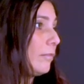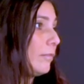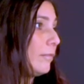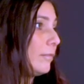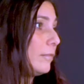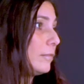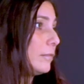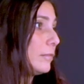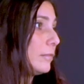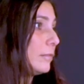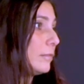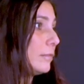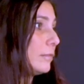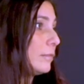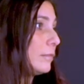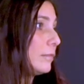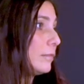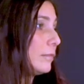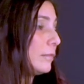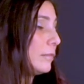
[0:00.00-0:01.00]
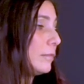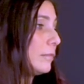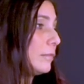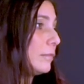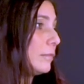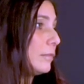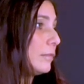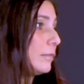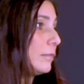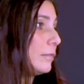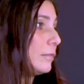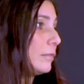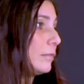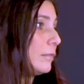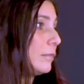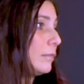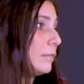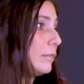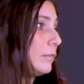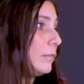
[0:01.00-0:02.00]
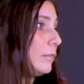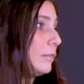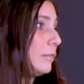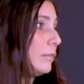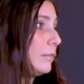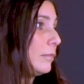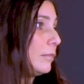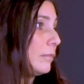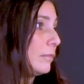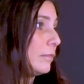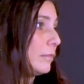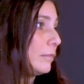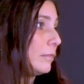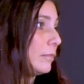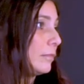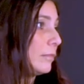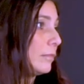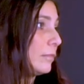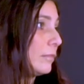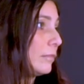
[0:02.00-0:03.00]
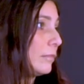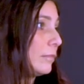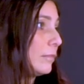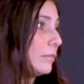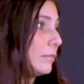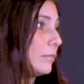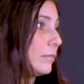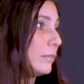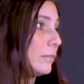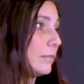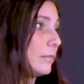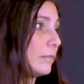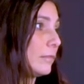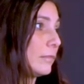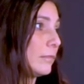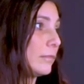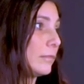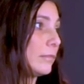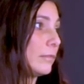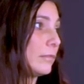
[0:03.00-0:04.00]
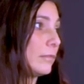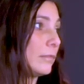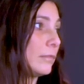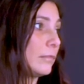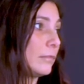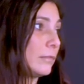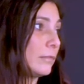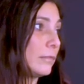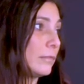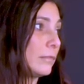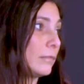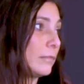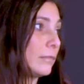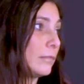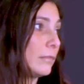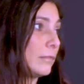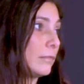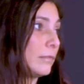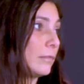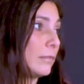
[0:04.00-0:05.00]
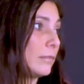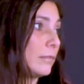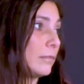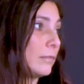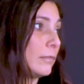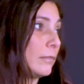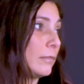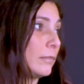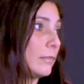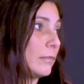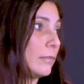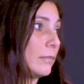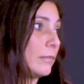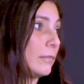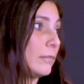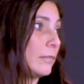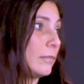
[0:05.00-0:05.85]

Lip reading: (not speaking)